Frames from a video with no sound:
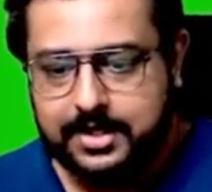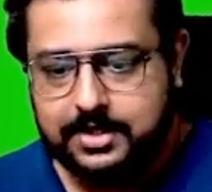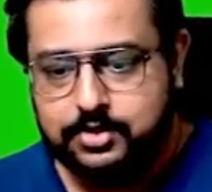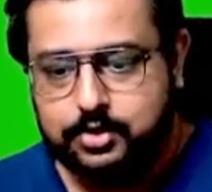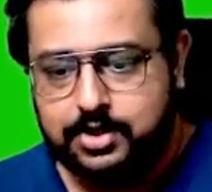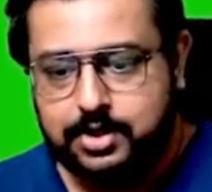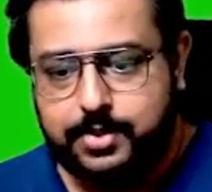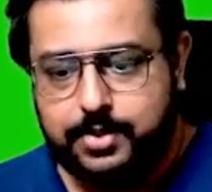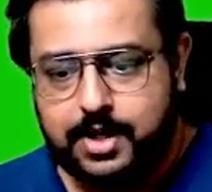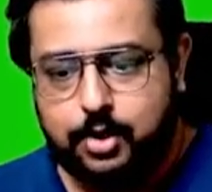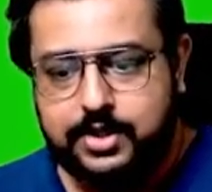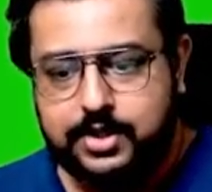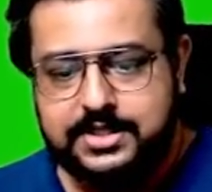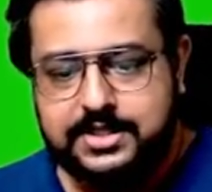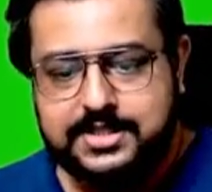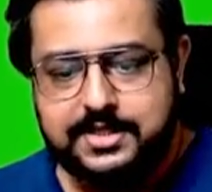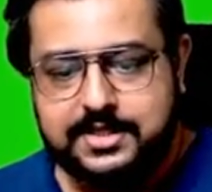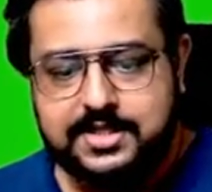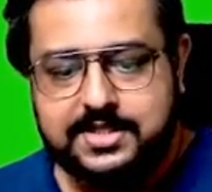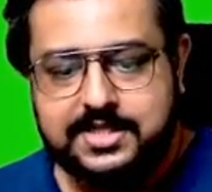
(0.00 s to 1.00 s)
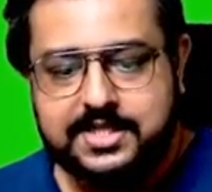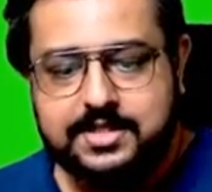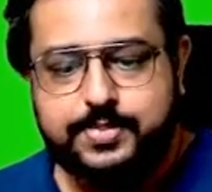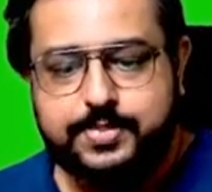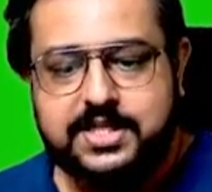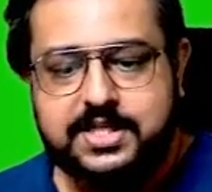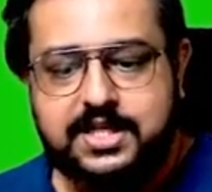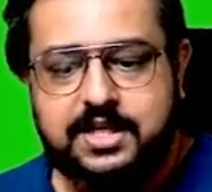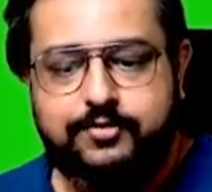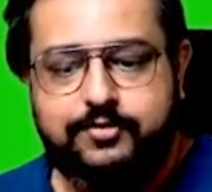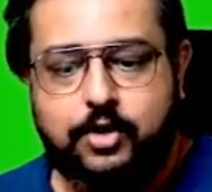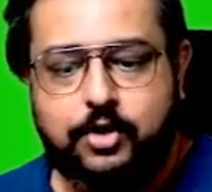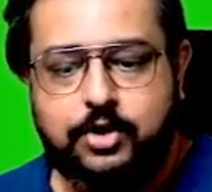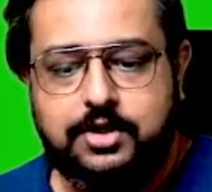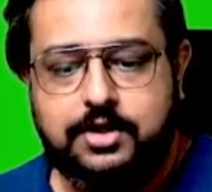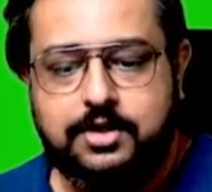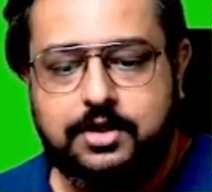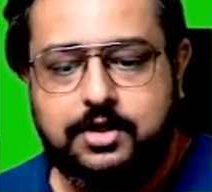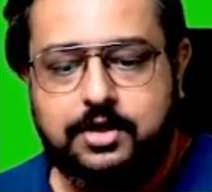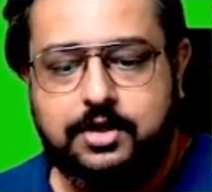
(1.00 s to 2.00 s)
so the brown insect is especially
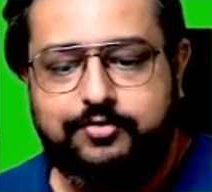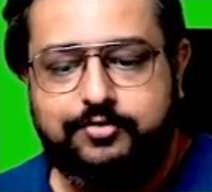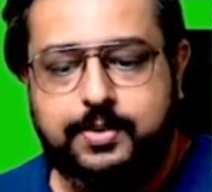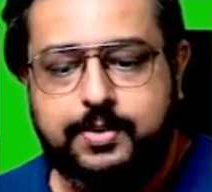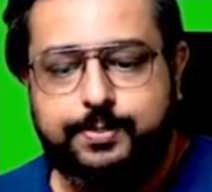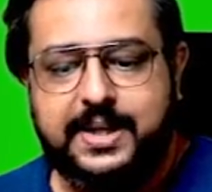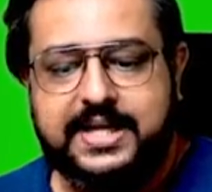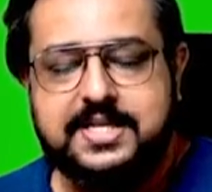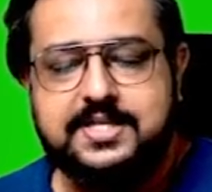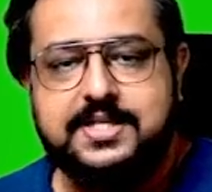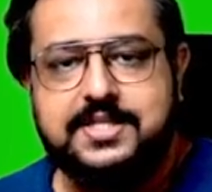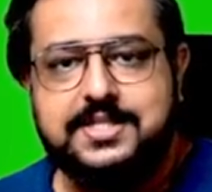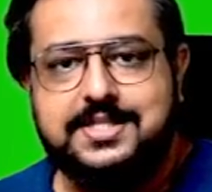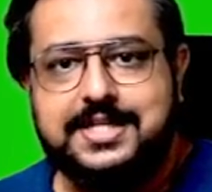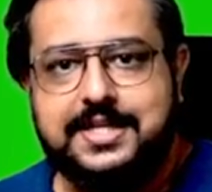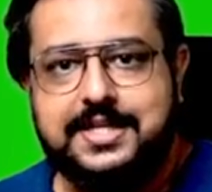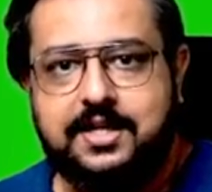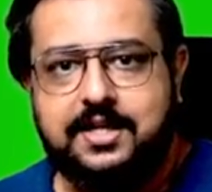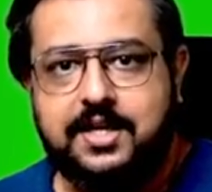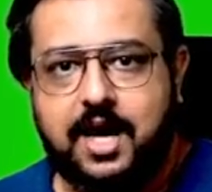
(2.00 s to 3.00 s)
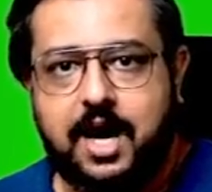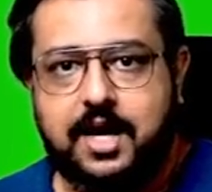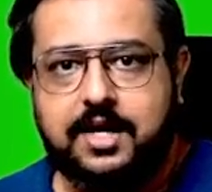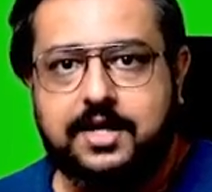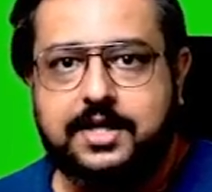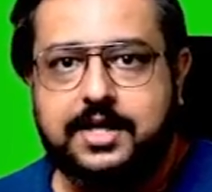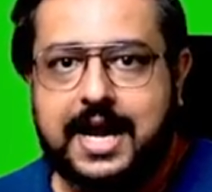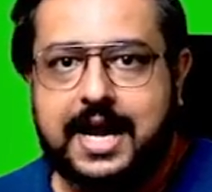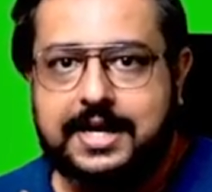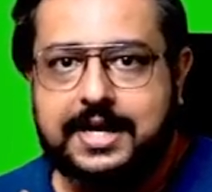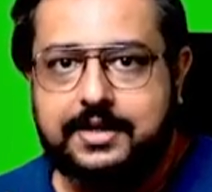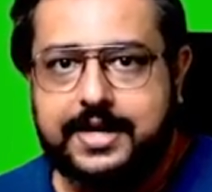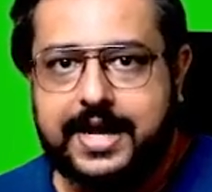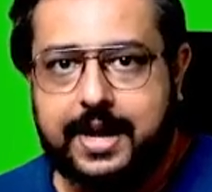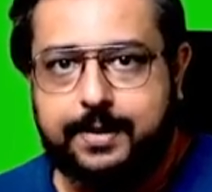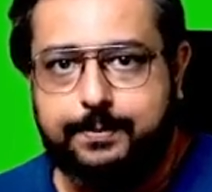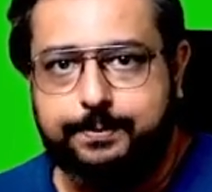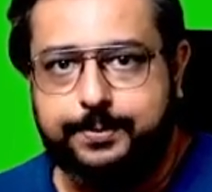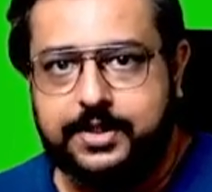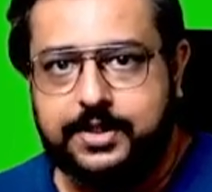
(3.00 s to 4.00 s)
fond of the places that are dark and
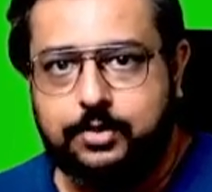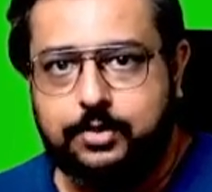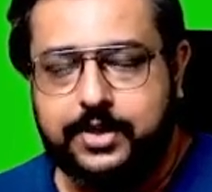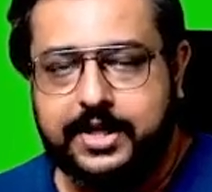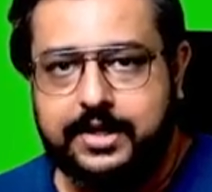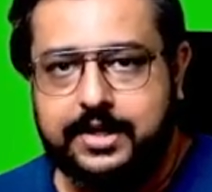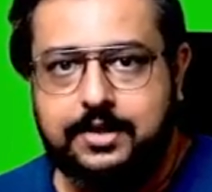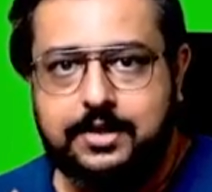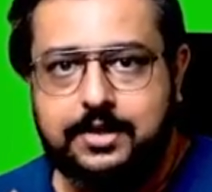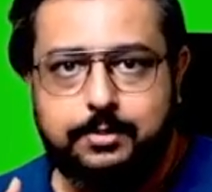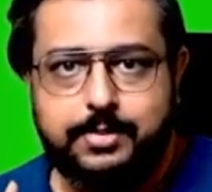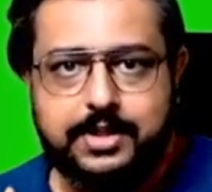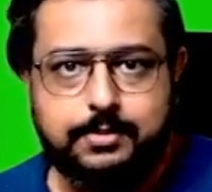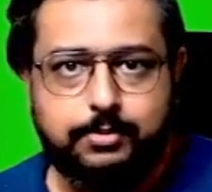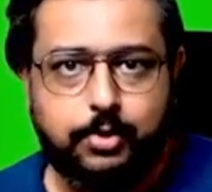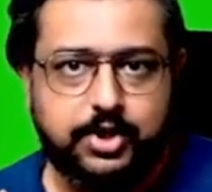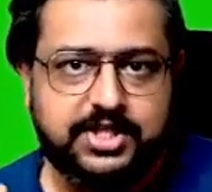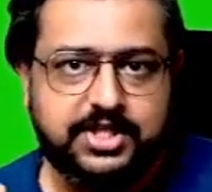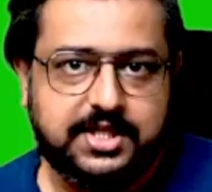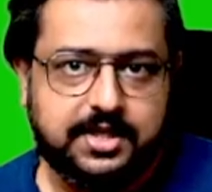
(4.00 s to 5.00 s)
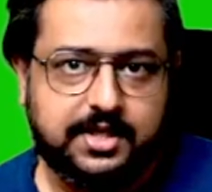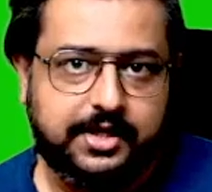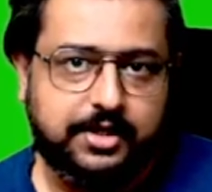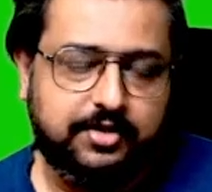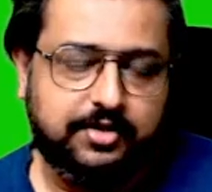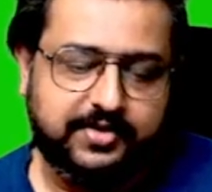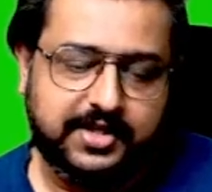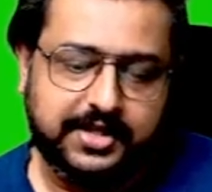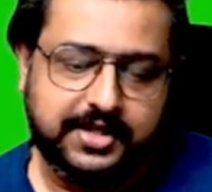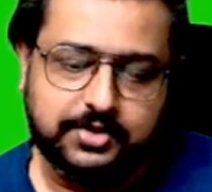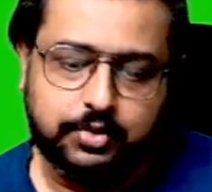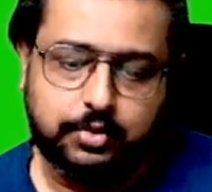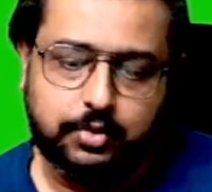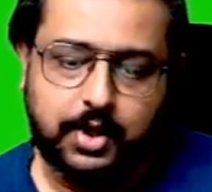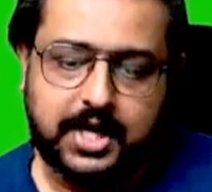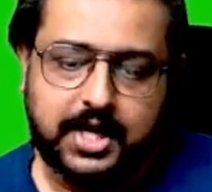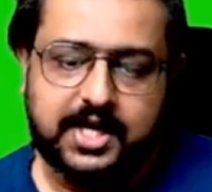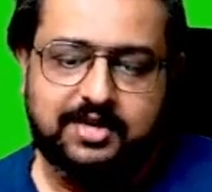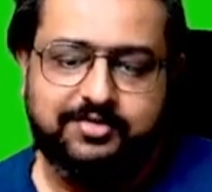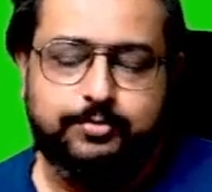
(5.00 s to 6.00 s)
damp okay a little bit moisture kind of thing so
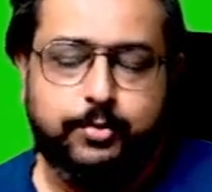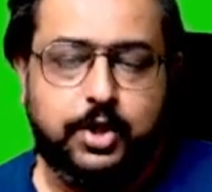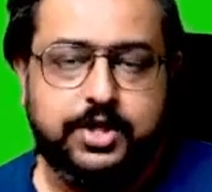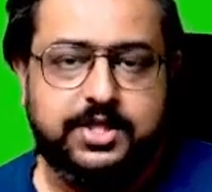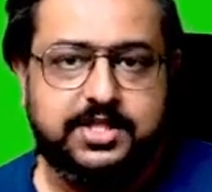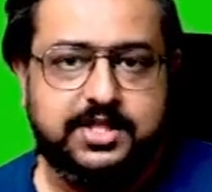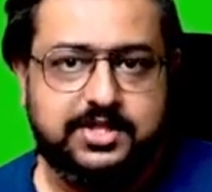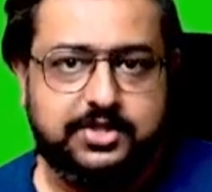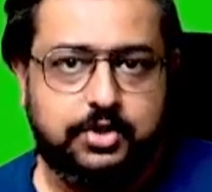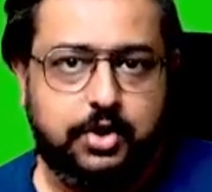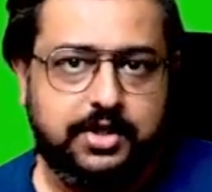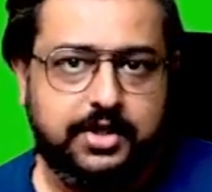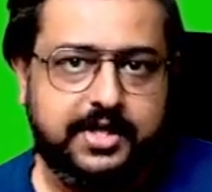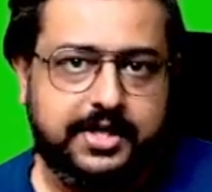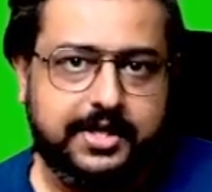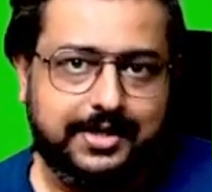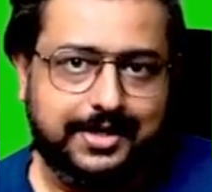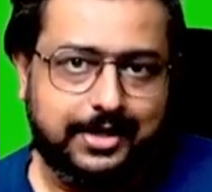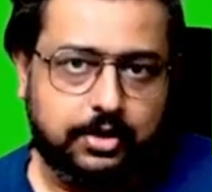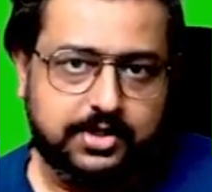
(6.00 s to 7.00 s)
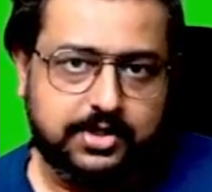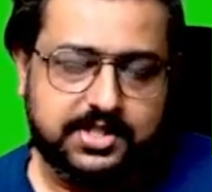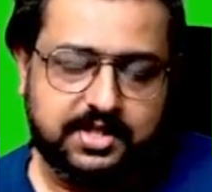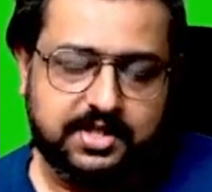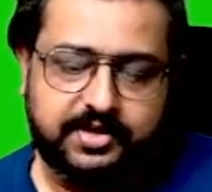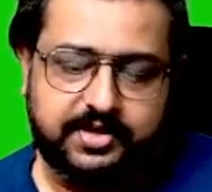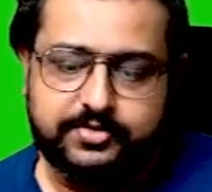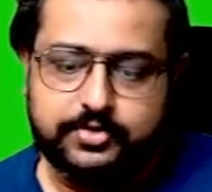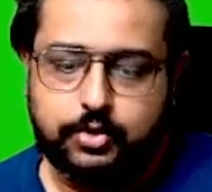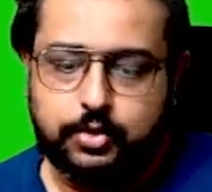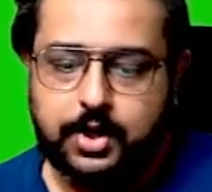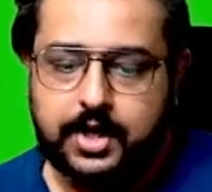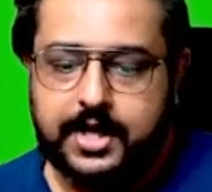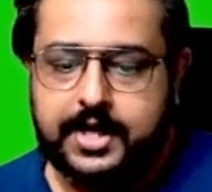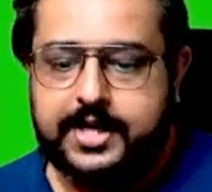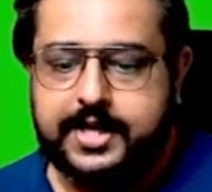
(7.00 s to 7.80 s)
if moisture is not there it cannot survive so